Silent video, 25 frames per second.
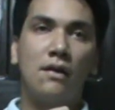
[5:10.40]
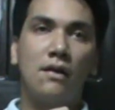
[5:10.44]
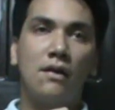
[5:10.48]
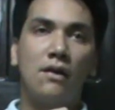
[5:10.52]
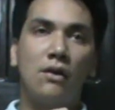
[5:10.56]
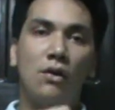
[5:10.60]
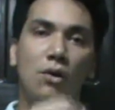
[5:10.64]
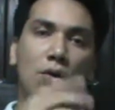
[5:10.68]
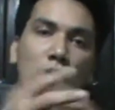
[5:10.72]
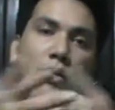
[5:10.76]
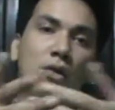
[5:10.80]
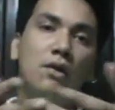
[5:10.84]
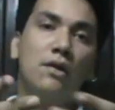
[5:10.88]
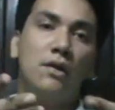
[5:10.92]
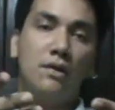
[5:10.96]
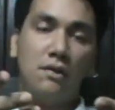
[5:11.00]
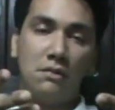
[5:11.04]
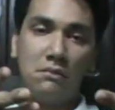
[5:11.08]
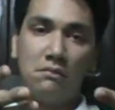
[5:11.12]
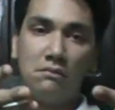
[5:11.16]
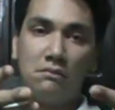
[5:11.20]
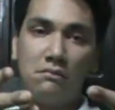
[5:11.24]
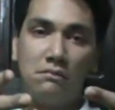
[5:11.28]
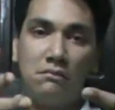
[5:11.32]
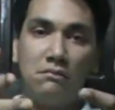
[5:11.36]
or
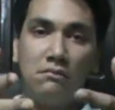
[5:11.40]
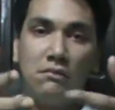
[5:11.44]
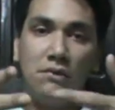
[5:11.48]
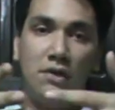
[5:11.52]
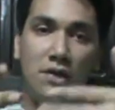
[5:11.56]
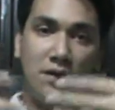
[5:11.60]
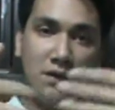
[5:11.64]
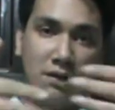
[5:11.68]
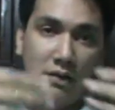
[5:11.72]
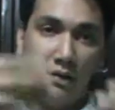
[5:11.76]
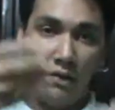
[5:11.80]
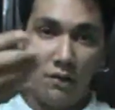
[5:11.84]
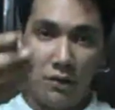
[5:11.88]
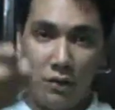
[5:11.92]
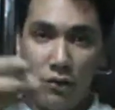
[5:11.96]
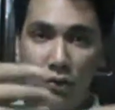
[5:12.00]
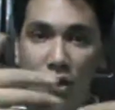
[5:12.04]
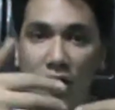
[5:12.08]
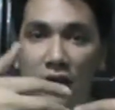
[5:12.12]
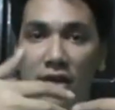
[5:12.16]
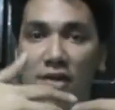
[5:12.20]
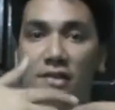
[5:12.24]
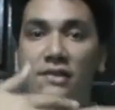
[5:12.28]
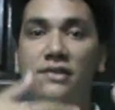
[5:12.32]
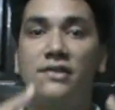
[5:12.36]
in the
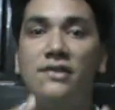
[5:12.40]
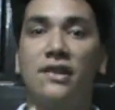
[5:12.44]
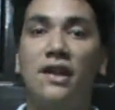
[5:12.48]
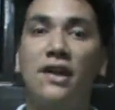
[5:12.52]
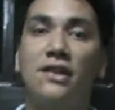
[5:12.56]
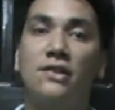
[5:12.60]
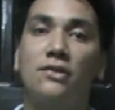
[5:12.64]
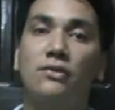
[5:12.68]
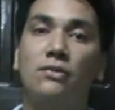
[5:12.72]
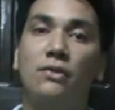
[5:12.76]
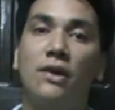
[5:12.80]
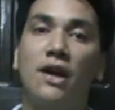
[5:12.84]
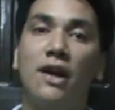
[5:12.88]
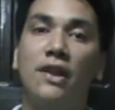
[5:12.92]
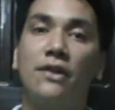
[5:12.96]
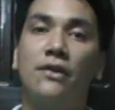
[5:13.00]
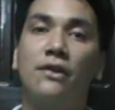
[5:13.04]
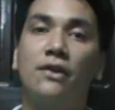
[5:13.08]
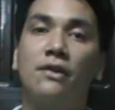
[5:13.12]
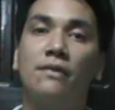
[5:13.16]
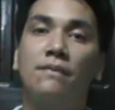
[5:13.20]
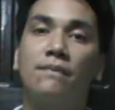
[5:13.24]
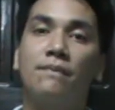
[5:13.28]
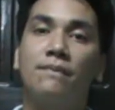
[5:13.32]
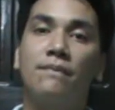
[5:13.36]
United States
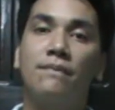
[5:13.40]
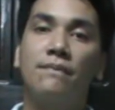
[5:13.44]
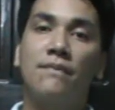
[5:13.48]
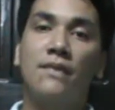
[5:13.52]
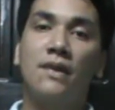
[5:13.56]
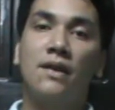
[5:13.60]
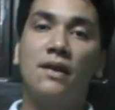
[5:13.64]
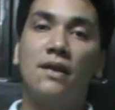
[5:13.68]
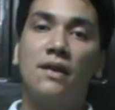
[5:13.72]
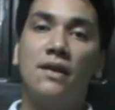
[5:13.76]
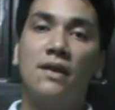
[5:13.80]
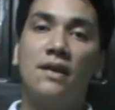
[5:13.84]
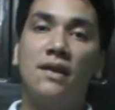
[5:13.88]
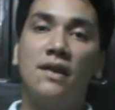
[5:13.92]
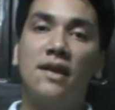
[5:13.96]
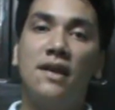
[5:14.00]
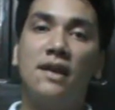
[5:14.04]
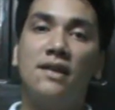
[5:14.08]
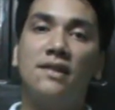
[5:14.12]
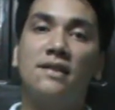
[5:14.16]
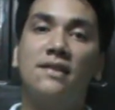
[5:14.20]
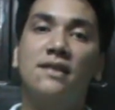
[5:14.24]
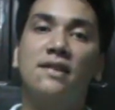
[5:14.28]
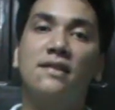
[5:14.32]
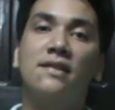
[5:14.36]
rather,
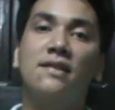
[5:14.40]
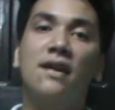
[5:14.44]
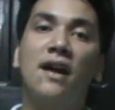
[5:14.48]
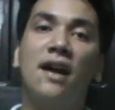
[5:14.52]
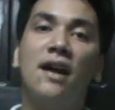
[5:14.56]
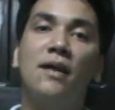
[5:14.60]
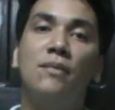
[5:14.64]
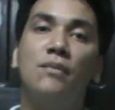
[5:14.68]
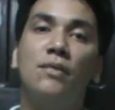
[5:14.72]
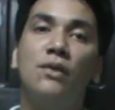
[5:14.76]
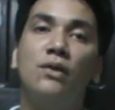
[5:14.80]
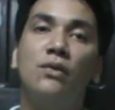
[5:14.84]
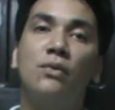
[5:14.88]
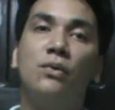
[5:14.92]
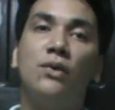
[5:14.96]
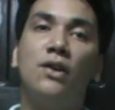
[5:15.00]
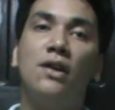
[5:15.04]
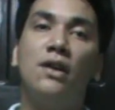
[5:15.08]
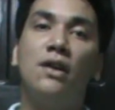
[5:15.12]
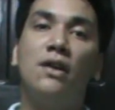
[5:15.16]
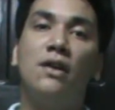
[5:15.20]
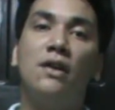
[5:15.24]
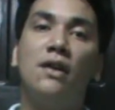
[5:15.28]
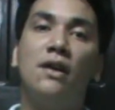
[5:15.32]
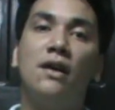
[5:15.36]
it's the time
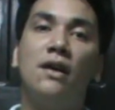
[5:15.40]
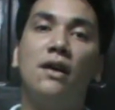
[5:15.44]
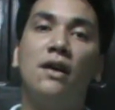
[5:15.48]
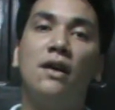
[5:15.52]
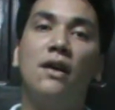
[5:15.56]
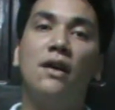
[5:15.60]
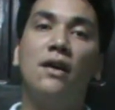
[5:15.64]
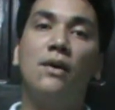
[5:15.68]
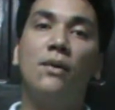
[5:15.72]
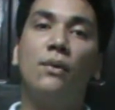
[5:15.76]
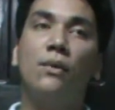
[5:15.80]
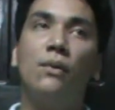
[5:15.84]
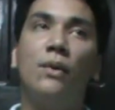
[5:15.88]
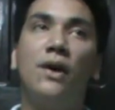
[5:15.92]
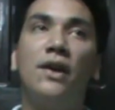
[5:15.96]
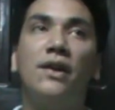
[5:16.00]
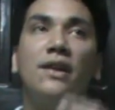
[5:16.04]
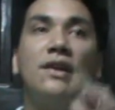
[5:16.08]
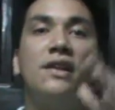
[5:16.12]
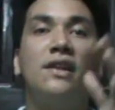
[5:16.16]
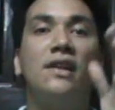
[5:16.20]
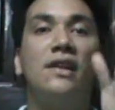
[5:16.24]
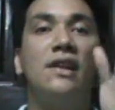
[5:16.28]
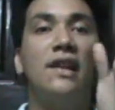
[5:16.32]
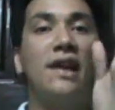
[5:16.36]
between when
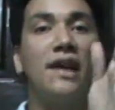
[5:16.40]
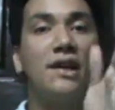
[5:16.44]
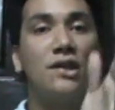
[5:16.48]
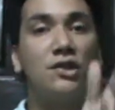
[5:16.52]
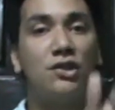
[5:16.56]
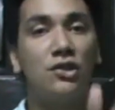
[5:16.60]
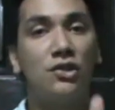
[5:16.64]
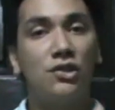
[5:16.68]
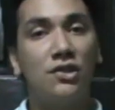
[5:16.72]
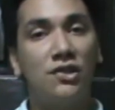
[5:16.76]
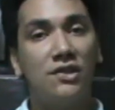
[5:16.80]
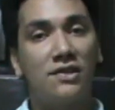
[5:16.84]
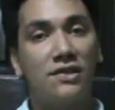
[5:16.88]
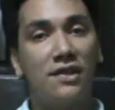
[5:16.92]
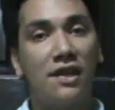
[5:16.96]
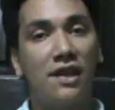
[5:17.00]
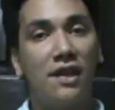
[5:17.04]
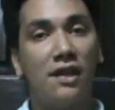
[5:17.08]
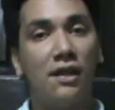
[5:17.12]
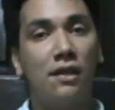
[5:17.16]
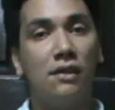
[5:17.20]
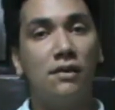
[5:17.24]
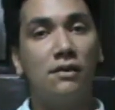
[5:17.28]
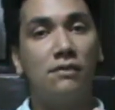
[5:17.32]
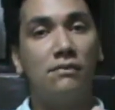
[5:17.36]
an election is
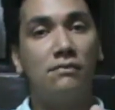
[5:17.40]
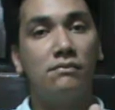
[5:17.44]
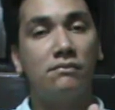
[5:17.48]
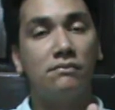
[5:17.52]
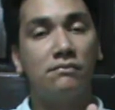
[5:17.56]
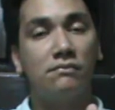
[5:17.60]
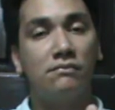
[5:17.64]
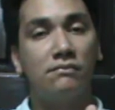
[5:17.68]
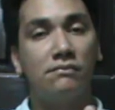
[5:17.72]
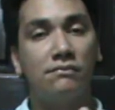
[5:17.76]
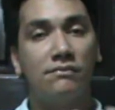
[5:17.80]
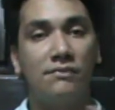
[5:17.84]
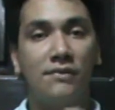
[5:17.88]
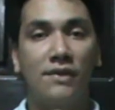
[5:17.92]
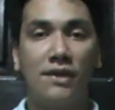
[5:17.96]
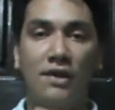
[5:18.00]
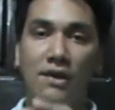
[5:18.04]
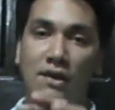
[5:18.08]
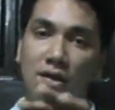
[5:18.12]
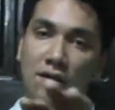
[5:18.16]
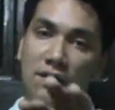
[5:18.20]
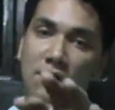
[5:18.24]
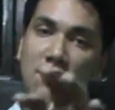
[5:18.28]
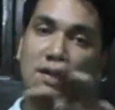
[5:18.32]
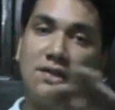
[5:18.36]
held.
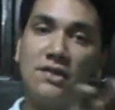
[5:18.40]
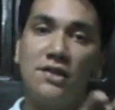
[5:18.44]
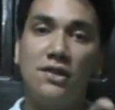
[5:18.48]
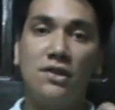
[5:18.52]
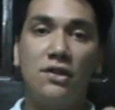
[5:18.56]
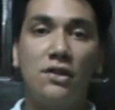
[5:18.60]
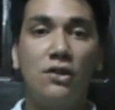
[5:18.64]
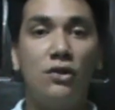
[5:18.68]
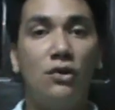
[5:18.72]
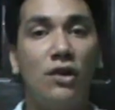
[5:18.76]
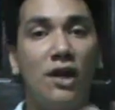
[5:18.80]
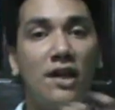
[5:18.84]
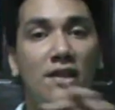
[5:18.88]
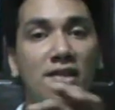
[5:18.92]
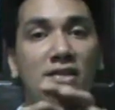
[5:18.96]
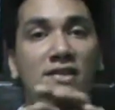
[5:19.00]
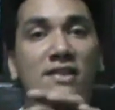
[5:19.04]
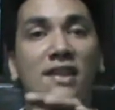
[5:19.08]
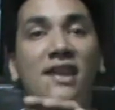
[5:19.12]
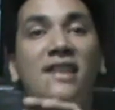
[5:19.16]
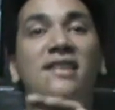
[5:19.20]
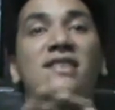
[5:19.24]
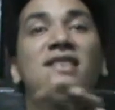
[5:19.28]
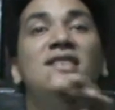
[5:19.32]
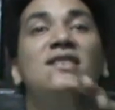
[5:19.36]
The United
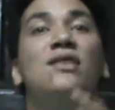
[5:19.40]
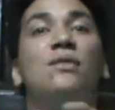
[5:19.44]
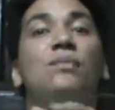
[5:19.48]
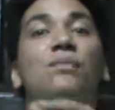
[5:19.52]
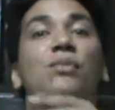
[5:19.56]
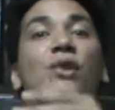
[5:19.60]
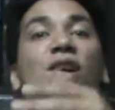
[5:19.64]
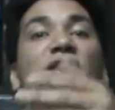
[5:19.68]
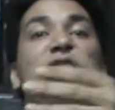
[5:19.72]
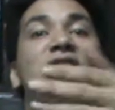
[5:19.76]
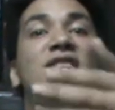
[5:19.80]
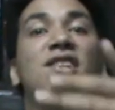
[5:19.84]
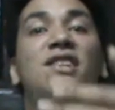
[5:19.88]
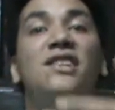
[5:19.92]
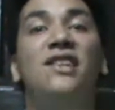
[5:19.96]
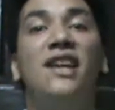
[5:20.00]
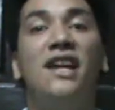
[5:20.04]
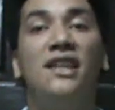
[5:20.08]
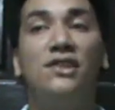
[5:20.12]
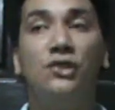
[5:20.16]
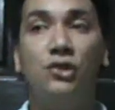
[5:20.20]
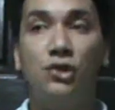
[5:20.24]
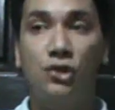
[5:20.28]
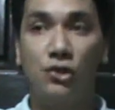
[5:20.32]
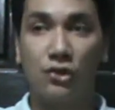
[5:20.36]
States is a
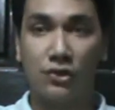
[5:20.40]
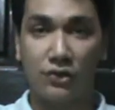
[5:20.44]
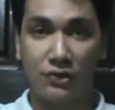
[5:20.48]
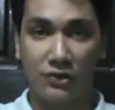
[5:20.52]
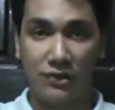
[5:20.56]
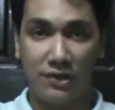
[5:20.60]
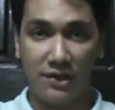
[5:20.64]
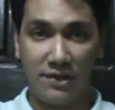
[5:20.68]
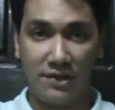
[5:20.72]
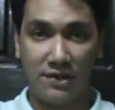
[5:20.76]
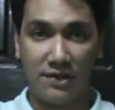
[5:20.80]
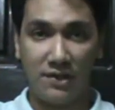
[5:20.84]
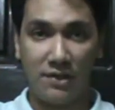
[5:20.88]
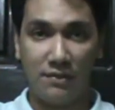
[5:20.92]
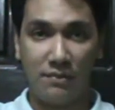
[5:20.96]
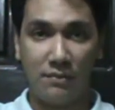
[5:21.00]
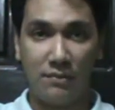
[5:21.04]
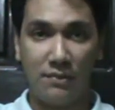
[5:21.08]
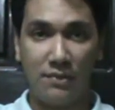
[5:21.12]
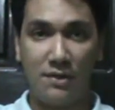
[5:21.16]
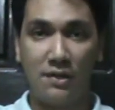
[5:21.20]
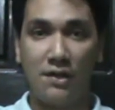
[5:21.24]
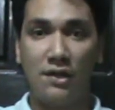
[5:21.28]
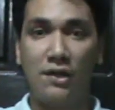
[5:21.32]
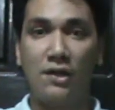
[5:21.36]
presidential system,
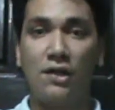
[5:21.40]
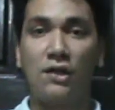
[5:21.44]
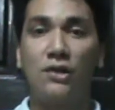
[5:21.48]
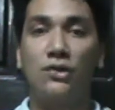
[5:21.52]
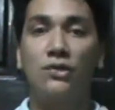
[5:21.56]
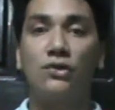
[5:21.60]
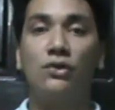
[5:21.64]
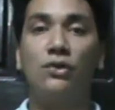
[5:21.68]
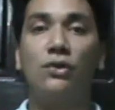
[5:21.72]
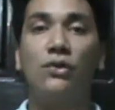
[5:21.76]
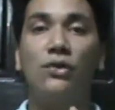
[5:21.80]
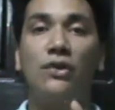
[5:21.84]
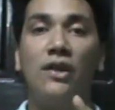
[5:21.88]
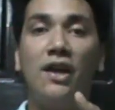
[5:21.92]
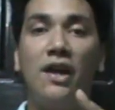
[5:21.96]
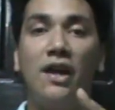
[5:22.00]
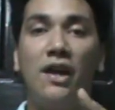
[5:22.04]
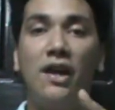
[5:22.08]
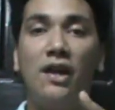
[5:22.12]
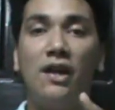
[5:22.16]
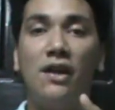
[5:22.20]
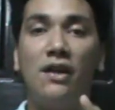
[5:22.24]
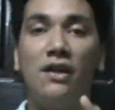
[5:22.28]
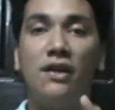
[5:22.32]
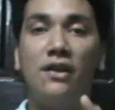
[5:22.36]
so
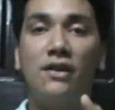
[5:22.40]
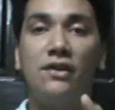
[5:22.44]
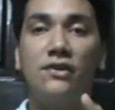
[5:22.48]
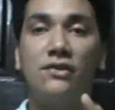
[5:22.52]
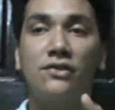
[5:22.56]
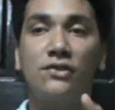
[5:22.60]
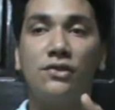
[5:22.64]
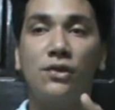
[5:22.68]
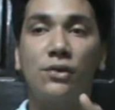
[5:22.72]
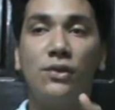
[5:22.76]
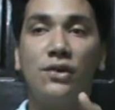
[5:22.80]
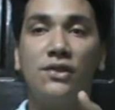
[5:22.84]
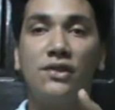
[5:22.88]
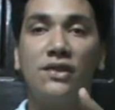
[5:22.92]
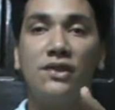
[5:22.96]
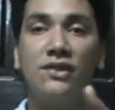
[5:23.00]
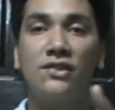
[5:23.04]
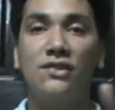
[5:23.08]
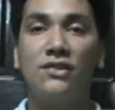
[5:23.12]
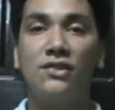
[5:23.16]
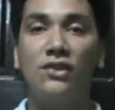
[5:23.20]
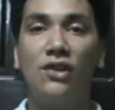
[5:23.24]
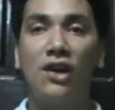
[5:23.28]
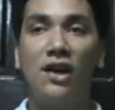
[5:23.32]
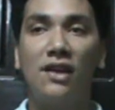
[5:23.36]

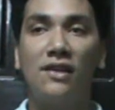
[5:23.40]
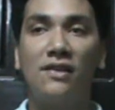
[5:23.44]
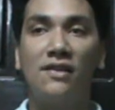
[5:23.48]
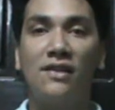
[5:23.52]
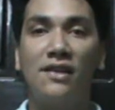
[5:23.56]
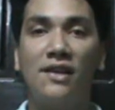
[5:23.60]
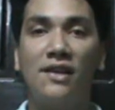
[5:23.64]
there's not